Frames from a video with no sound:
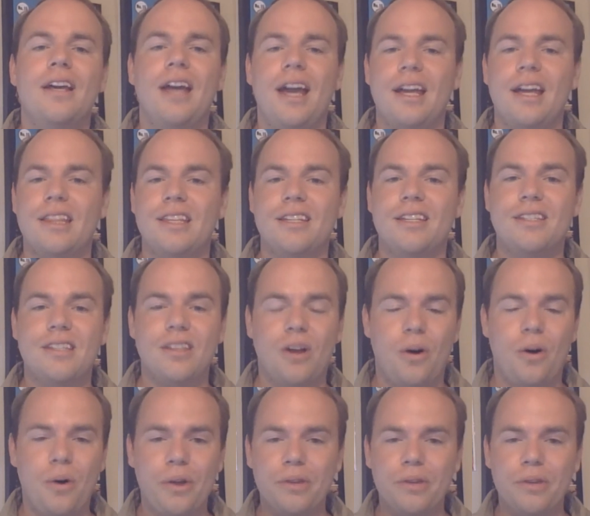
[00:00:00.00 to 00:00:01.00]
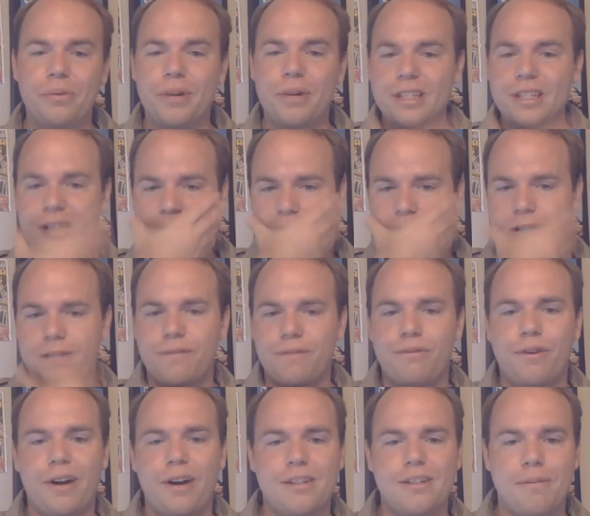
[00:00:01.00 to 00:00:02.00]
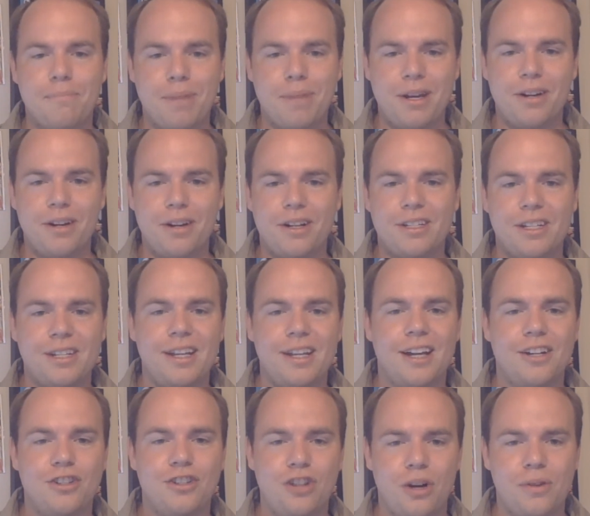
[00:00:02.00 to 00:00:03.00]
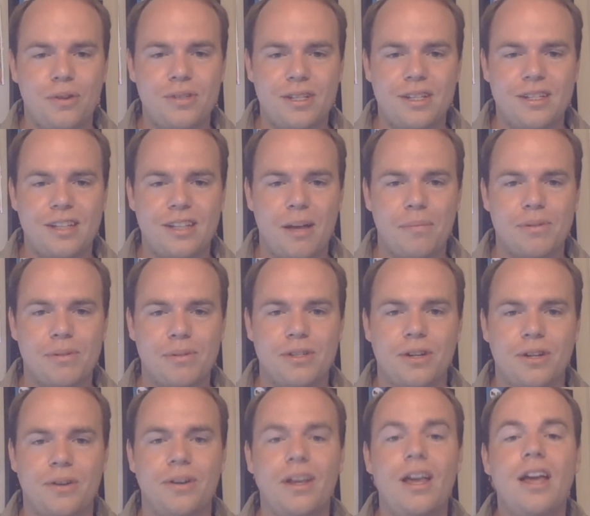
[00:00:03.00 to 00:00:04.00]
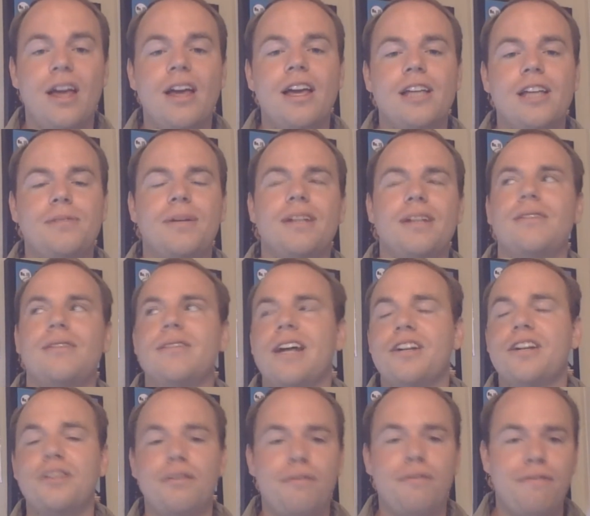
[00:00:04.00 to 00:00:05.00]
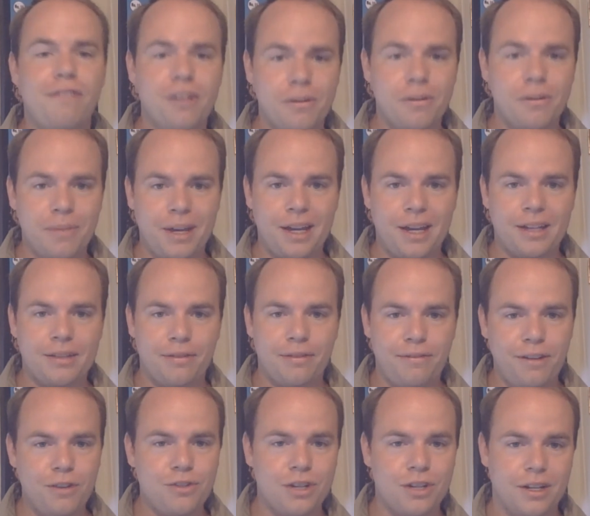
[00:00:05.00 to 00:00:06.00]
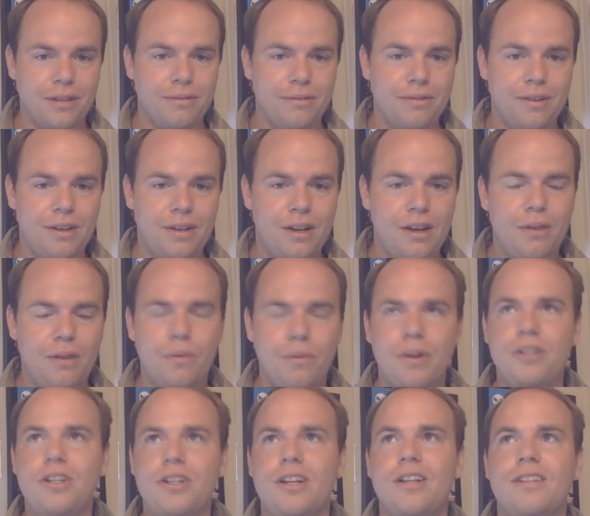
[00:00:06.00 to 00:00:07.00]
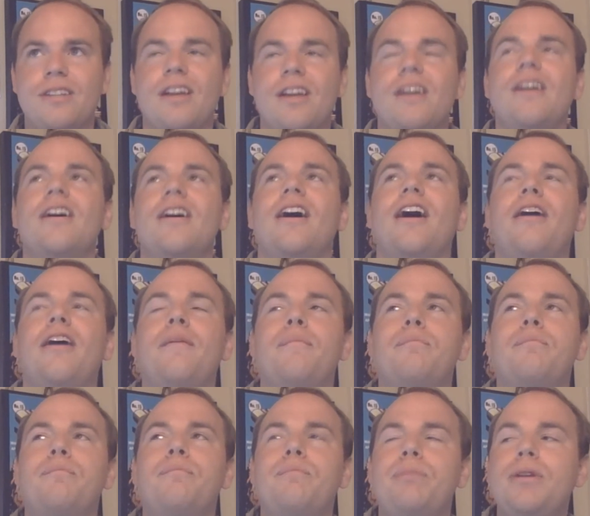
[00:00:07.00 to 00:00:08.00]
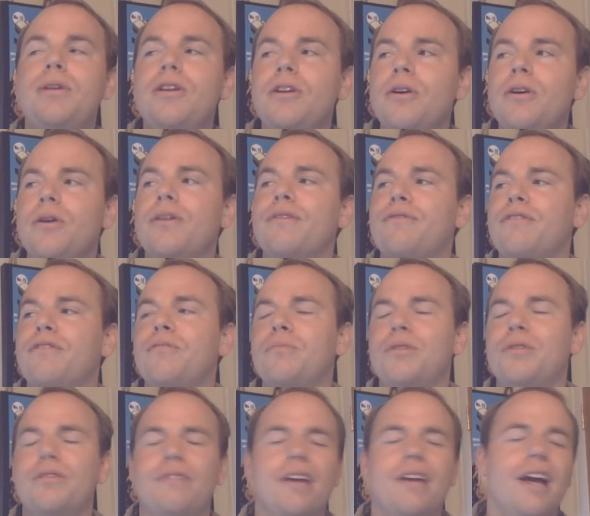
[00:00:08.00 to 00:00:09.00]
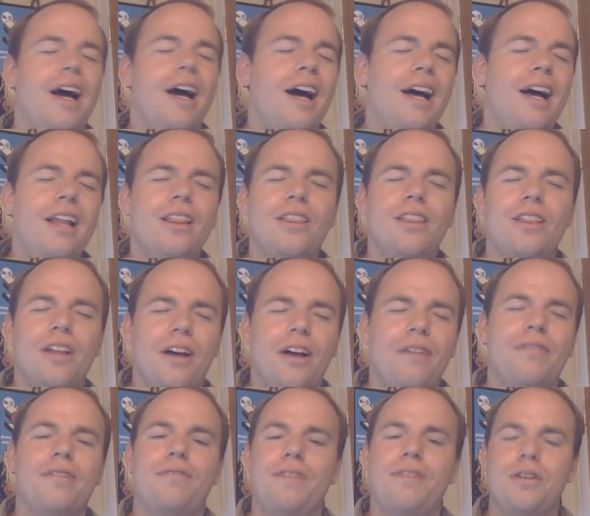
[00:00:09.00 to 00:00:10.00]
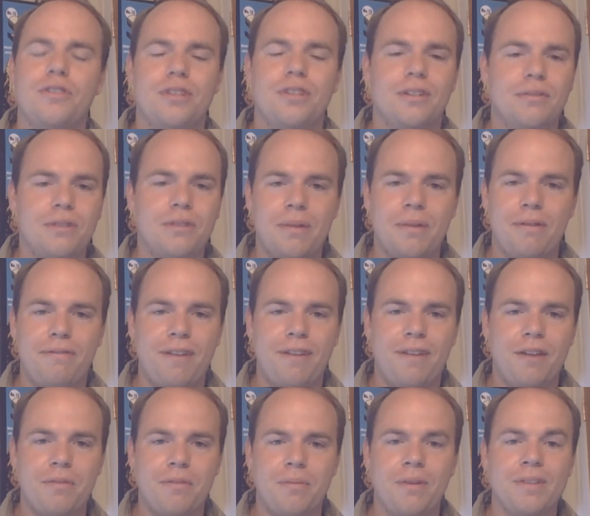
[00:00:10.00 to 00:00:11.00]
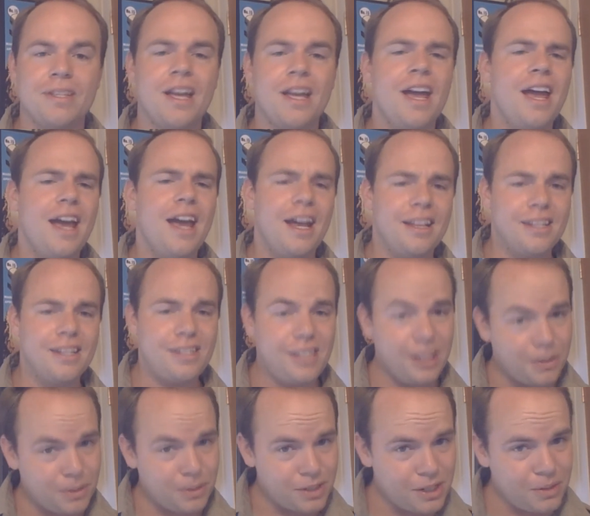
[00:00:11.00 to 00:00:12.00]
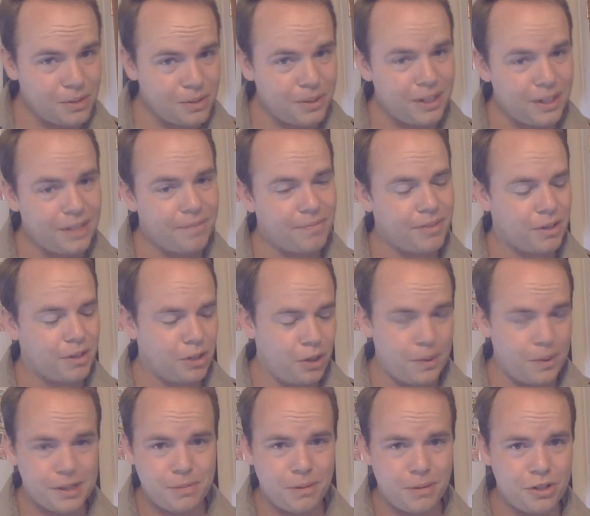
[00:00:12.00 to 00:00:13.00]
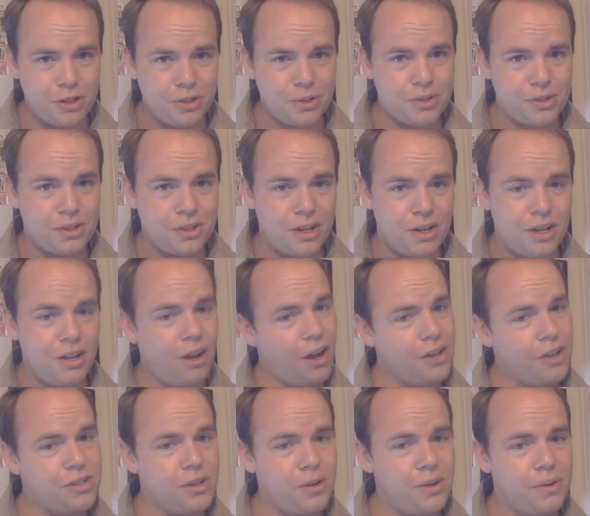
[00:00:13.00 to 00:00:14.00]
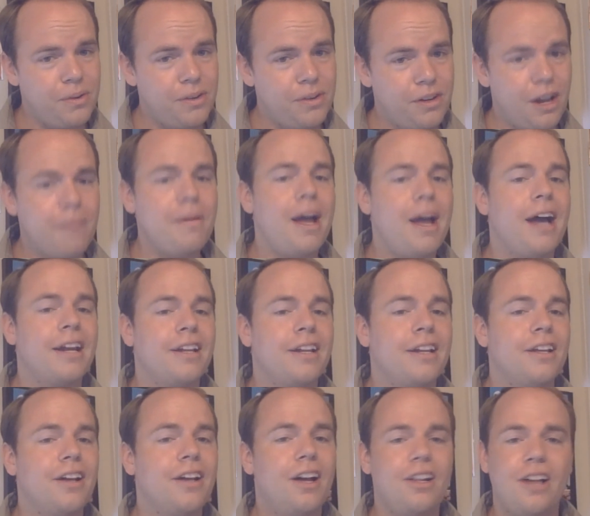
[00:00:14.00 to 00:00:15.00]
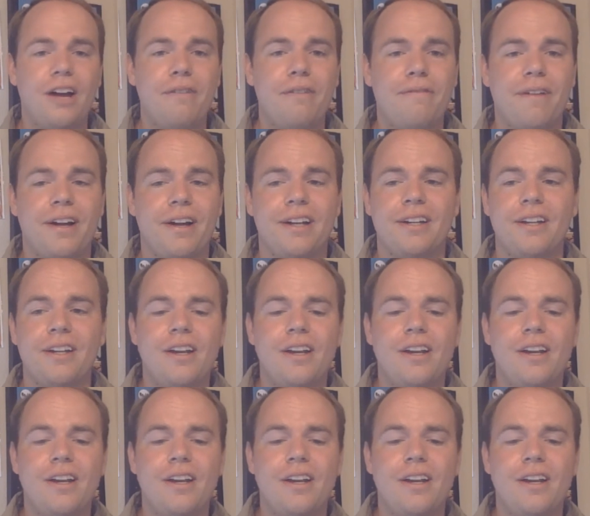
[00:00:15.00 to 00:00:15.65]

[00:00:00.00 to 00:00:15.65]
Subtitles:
And the whole reason Harrison Ford has a beard as Indiana Jones in this episode is because he was actually filming The Fugitive, which is a beautiful movie. I love The Fugitive, one of my favorite movies. And the sequel to it, U.S. Marshals, also not bad. A lot of fun.